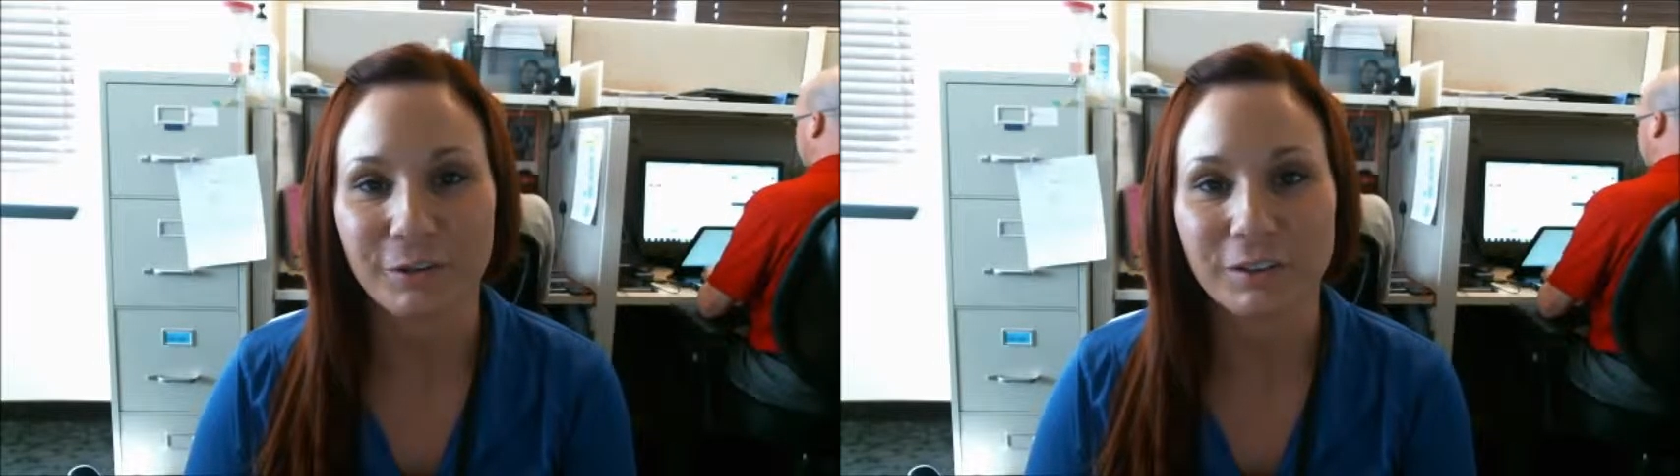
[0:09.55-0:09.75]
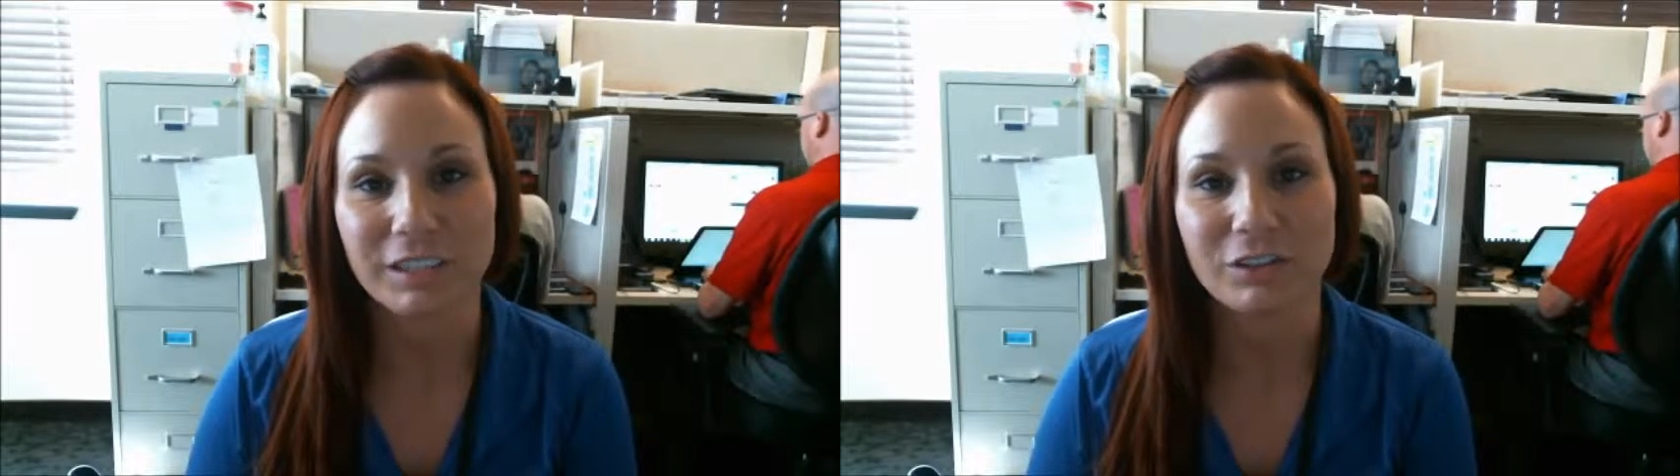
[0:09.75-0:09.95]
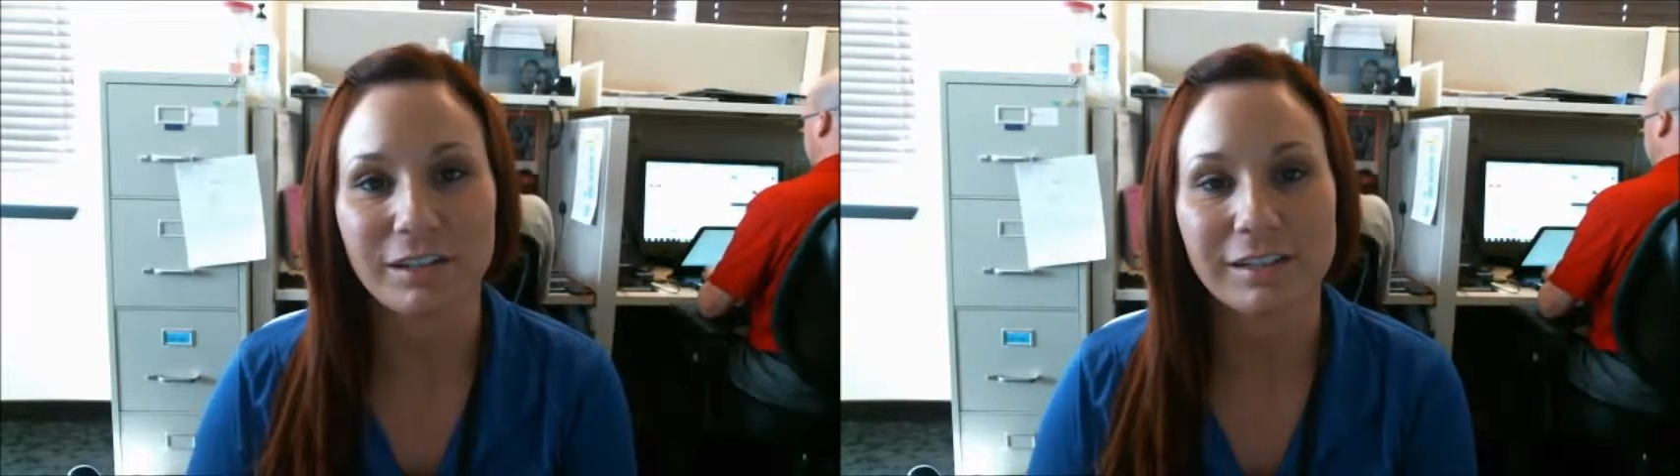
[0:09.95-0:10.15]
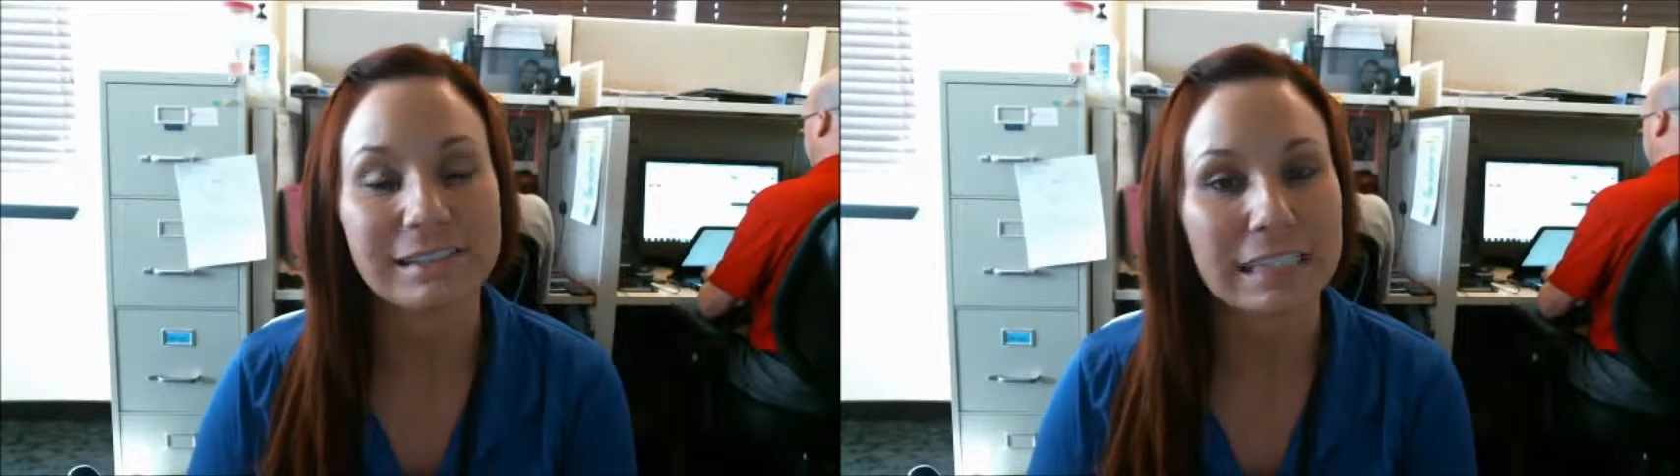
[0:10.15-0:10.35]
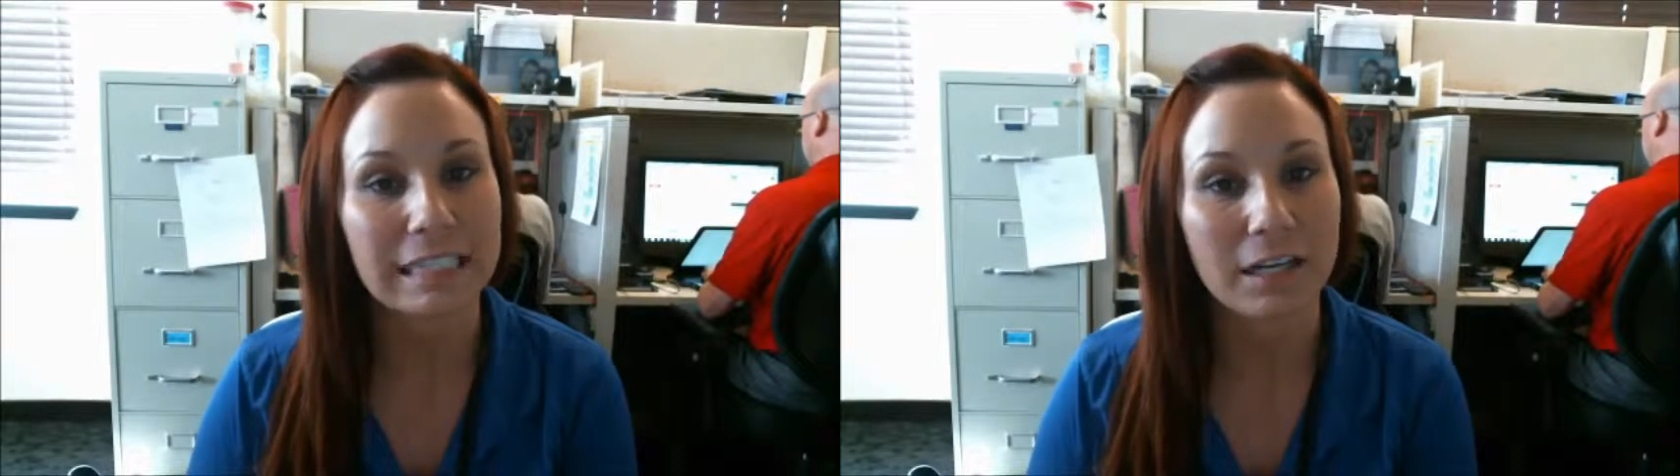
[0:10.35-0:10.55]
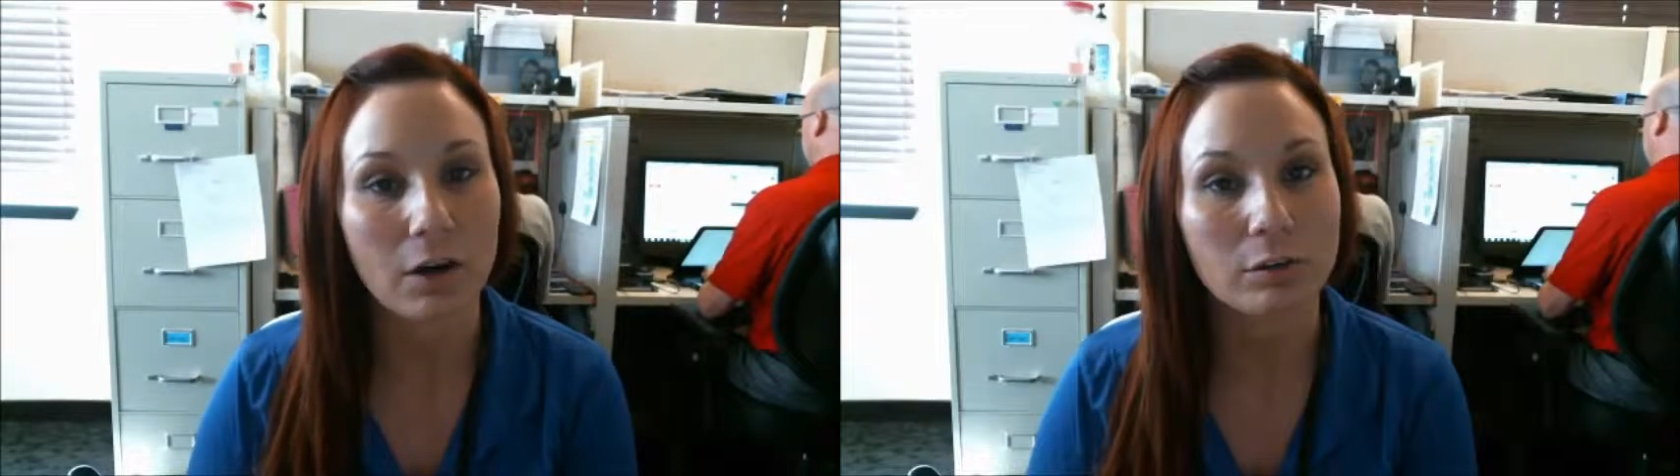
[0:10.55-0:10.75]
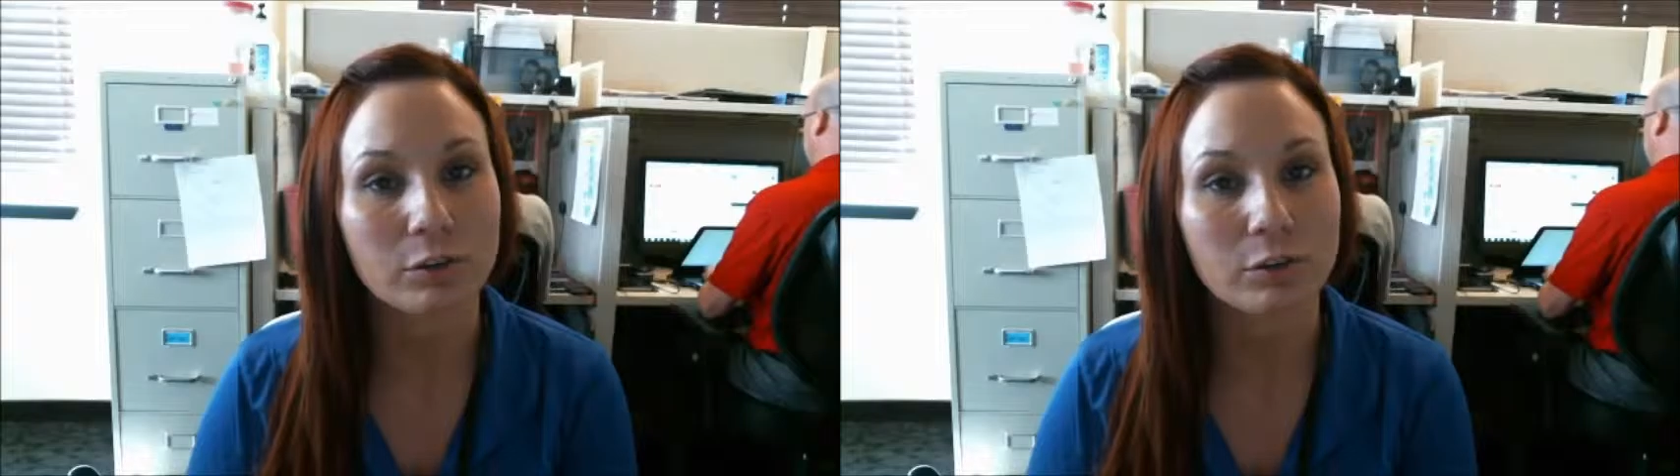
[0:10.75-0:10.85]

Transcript: you're interested in our